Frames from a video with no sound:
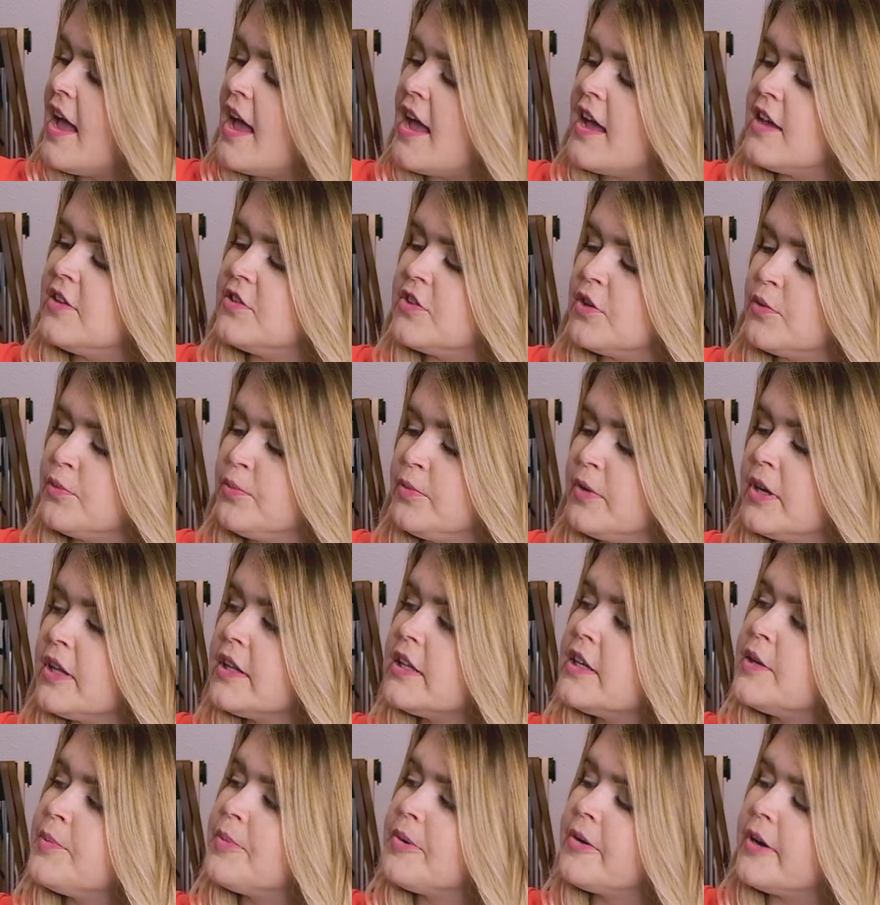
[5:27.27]
and the
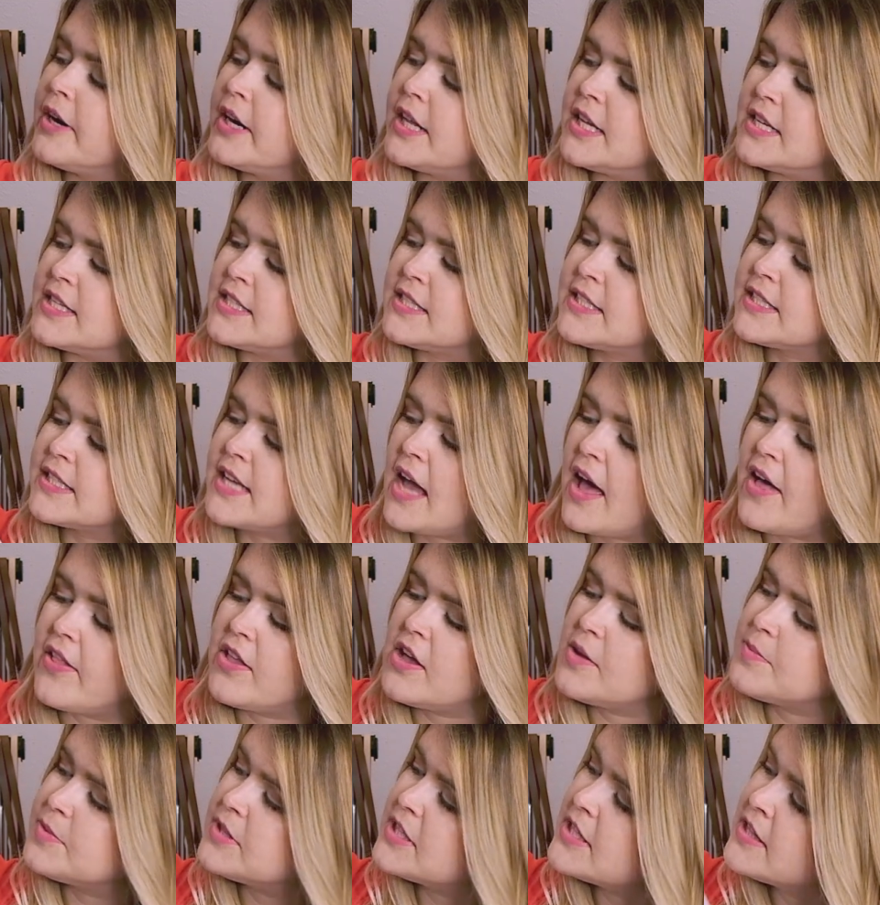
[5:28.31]
really pretty
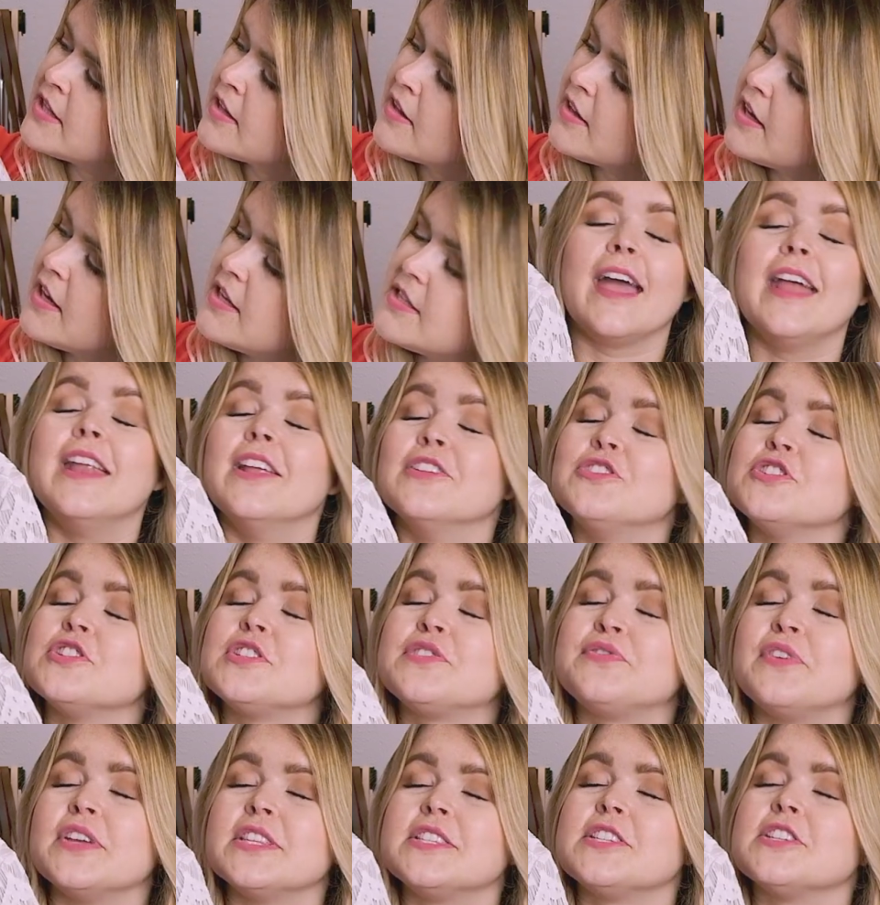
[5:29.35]
scallops in the lace, and it
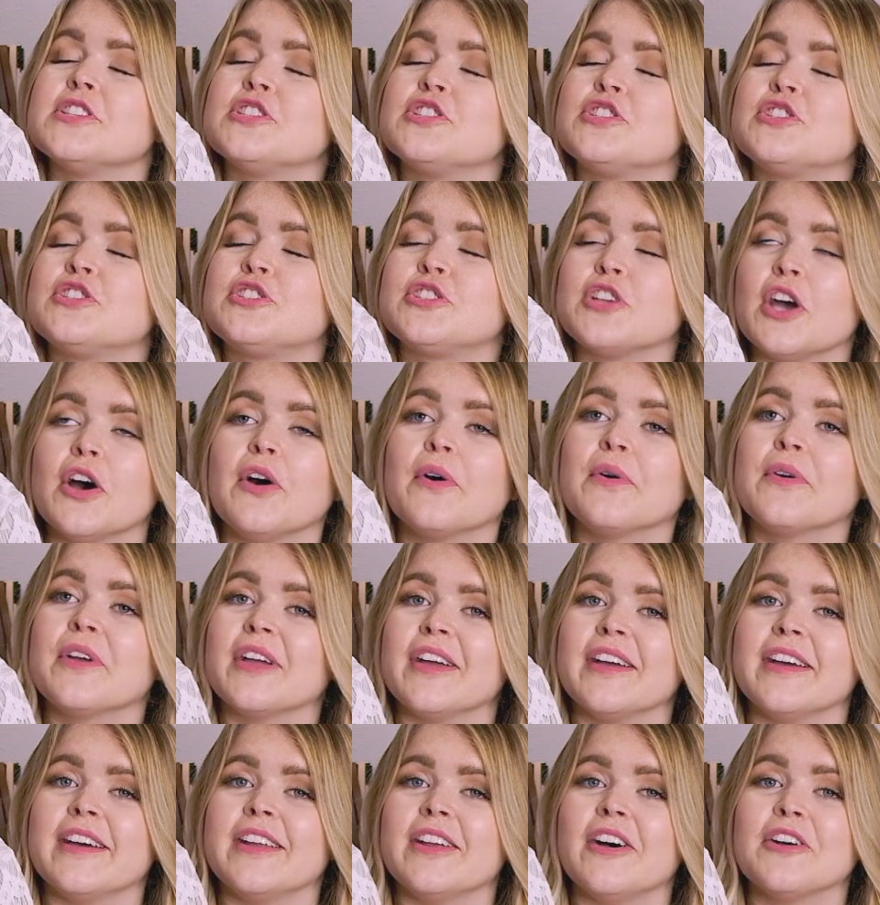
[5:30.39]
just fits so good.